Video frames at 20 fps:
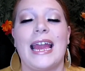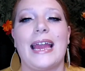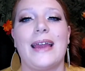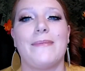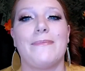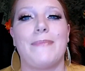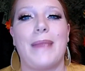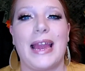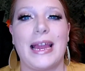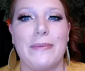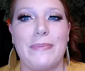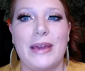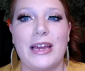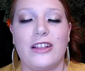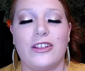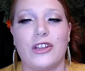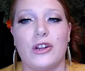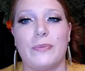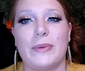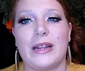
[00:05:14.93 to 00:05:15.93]
It may be
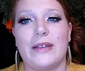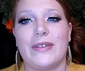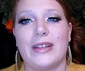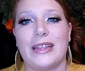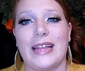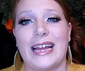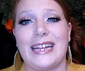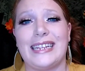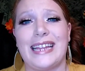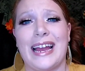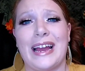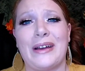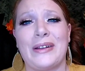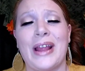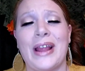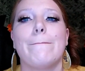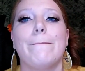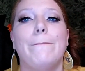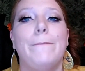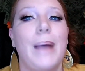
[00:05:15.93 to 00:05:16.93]
a little bit of a
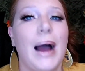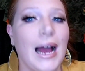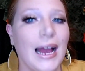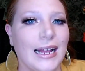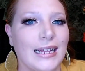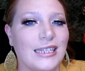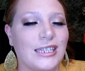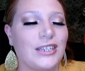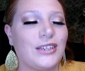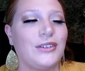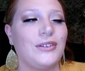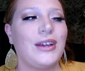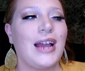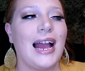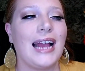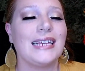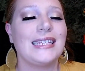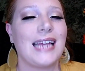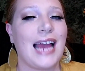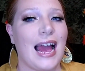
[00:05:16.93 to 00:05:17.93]
letdown, but you
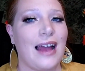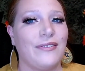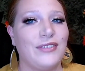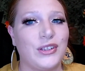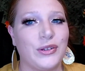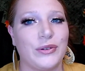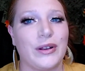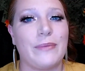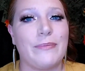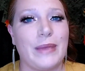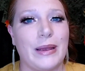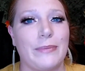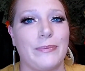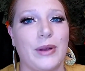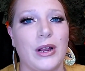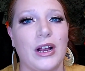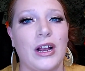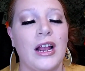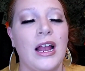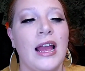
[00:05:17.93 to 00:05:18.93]
guys have to
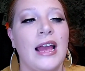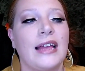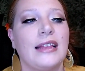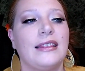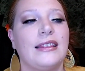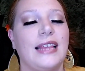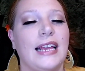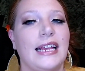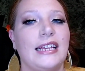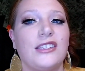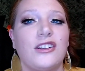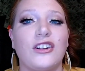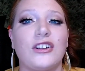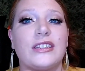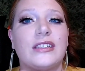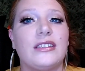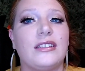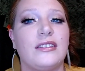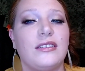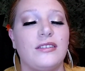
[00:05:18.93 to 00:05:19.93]
remember these
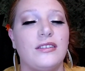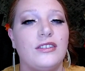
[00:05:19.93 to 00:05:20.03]
are